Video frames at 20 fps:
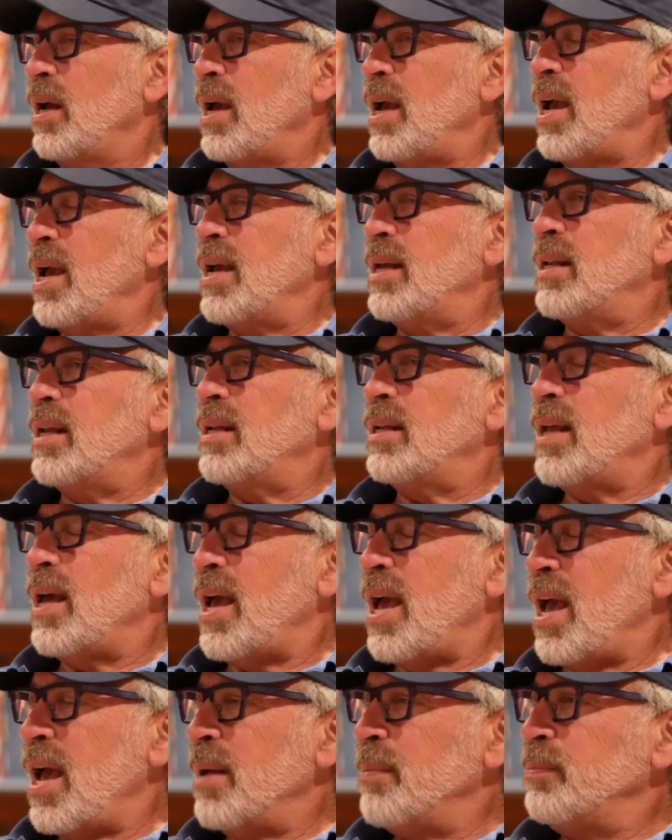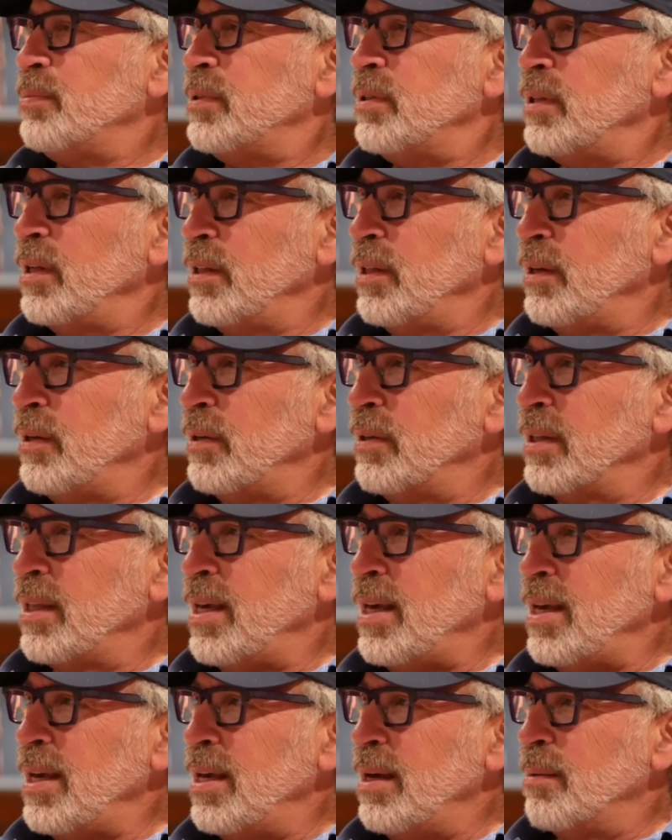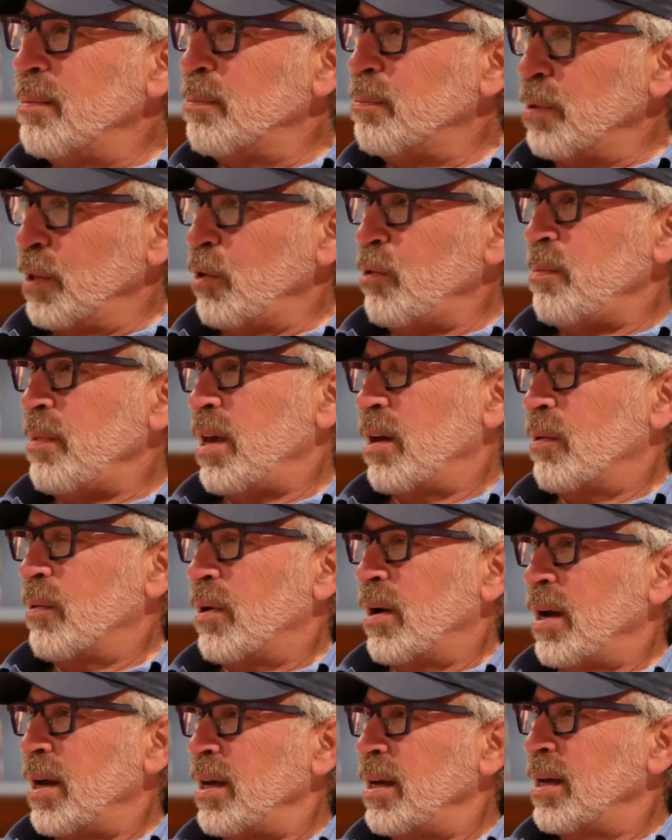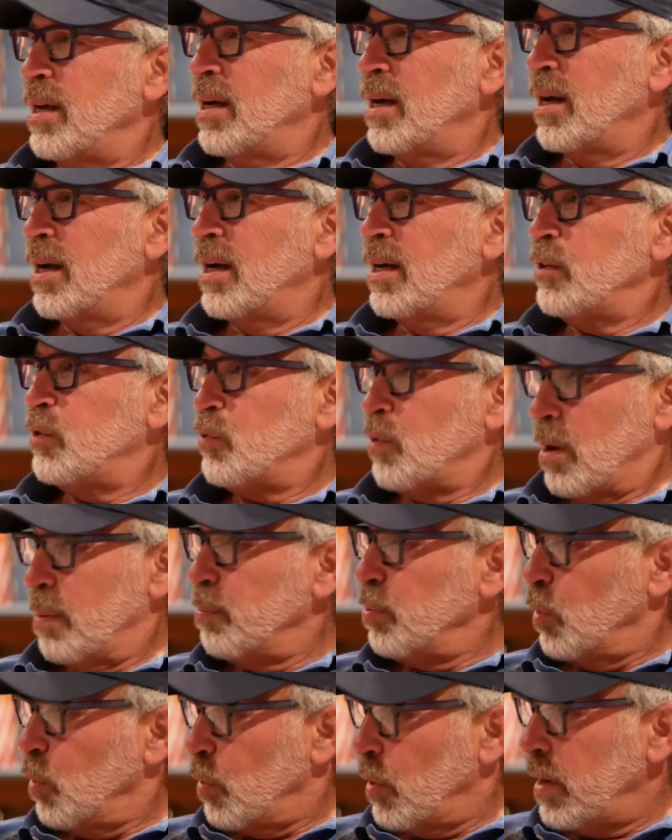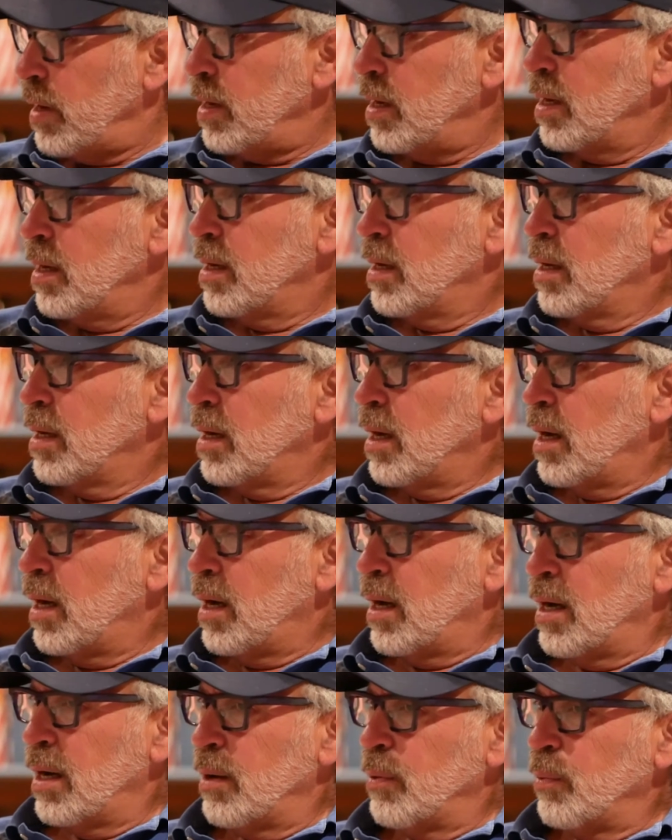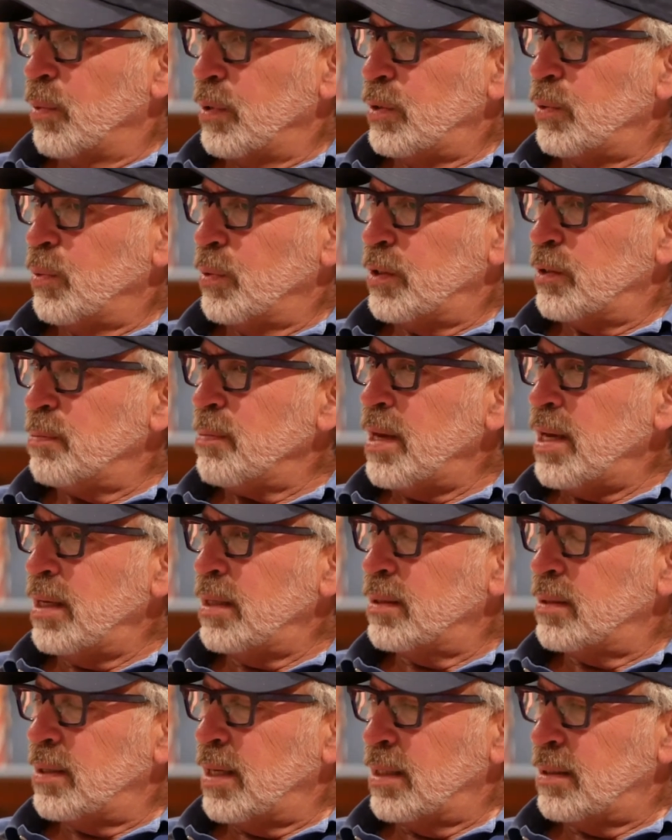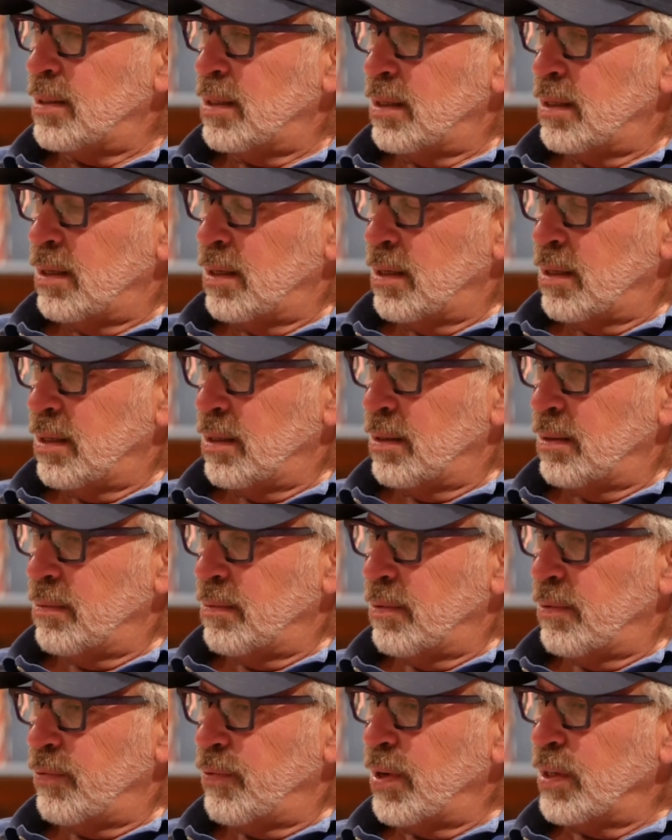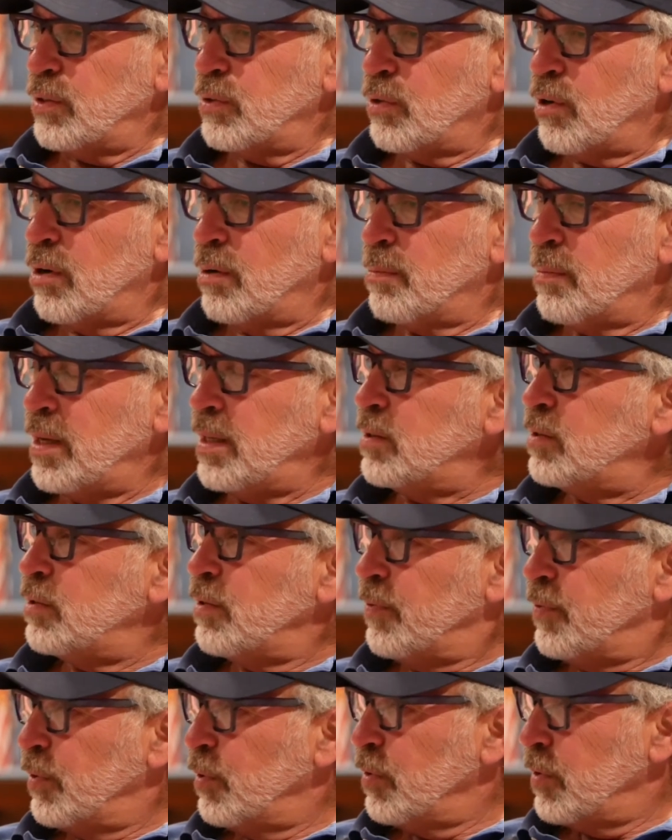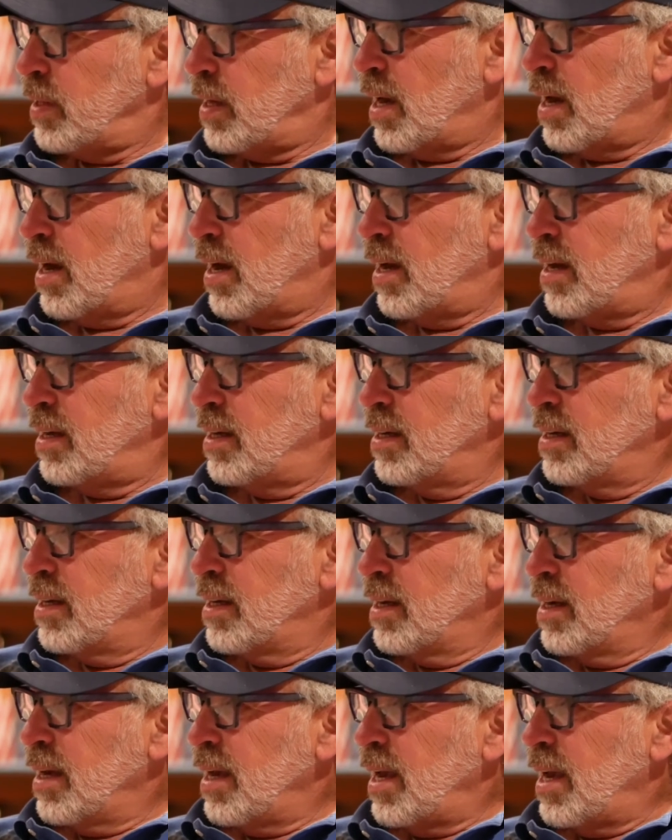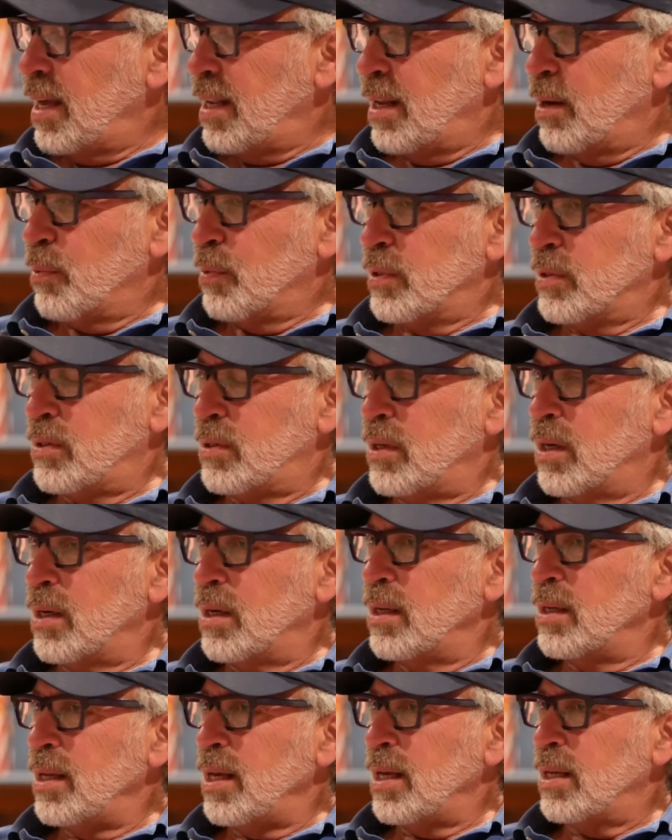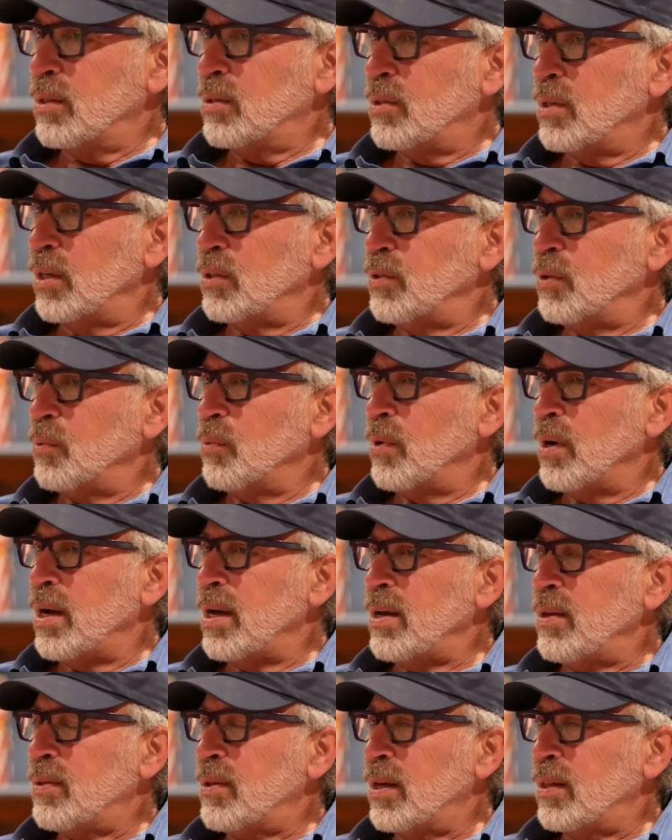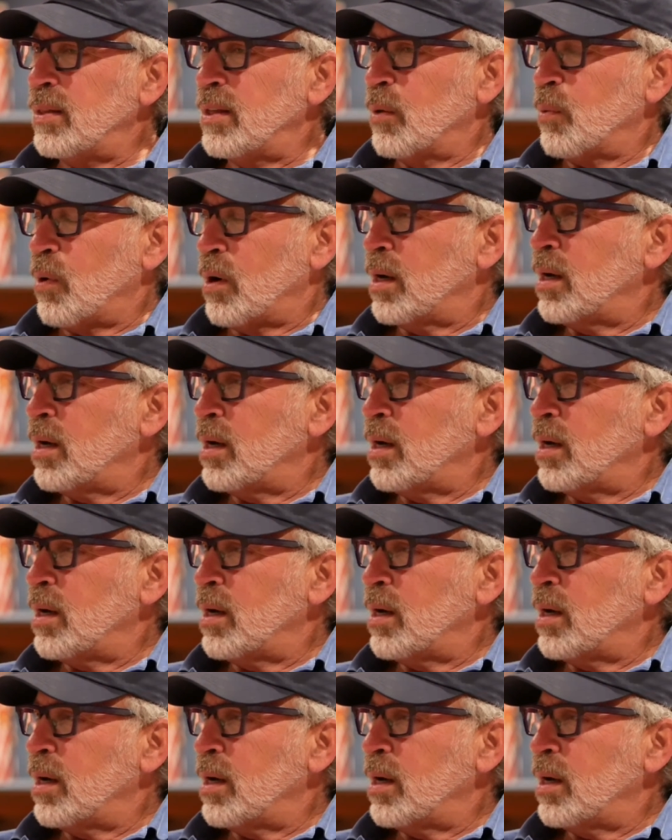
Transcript: And it absolutely blew me away. Trompe l'oeil, which means, it's a French term, means to fool the eye. And it was done in such a way that there were